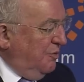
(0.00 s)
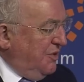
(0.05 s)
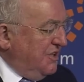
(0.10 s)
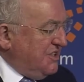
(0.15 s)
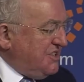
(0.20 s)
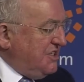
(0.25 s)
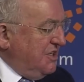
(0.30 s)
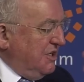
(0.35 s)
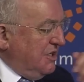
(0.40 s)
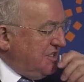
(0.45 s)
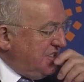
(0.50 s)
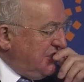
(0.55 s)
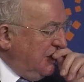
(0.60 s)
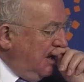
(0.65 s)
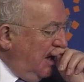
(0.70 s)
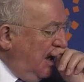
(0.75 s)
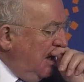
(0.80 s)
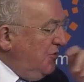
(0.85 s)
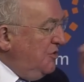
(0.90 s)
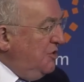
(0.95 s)
business
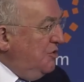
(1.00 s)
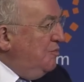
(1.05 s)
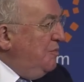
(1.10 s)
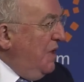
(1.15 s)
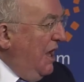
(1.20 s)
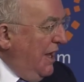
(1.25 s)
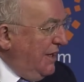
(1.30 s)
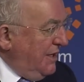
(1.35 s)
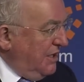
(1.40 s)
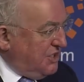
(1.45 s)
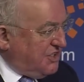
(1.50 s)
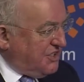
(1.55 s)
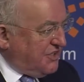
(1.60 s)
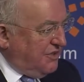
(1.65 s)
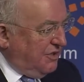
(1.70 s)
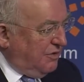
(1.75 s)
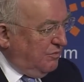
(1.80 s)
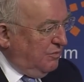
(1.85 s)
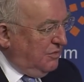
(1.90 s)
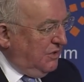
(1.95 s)
and how you manage
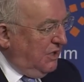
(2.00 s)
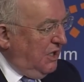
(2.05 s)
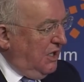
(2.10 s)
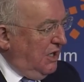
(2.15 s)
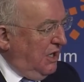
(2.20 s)
them